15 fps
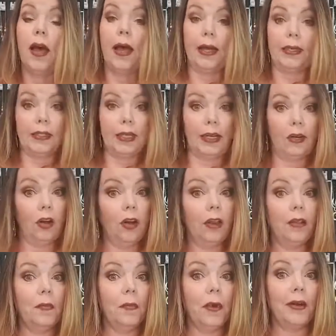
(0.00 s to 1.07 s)
I take it all out
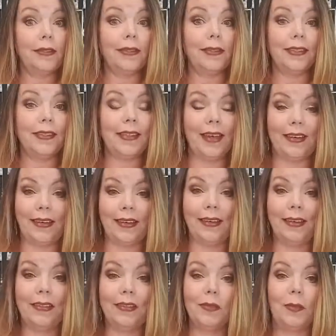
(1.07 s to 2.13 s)
of the boxes, I get it
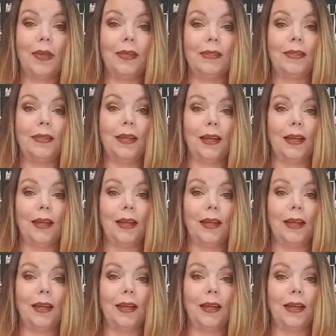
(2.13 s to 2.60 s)
inspected,